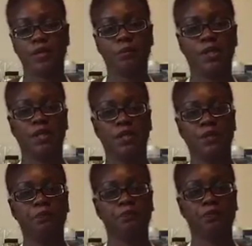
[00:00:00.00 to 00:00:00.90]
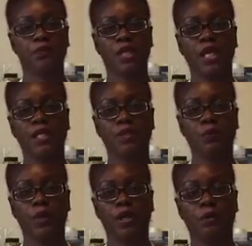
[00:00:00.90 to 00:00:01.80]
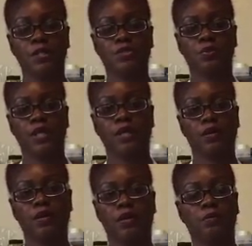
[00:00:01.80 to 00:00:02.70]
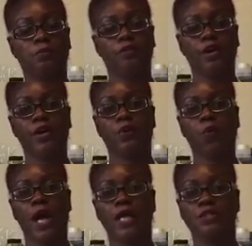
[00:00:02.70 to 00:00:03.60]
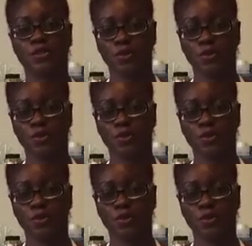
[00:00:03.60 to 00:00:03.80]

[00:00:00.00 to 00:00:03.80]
can be anywhere between a very white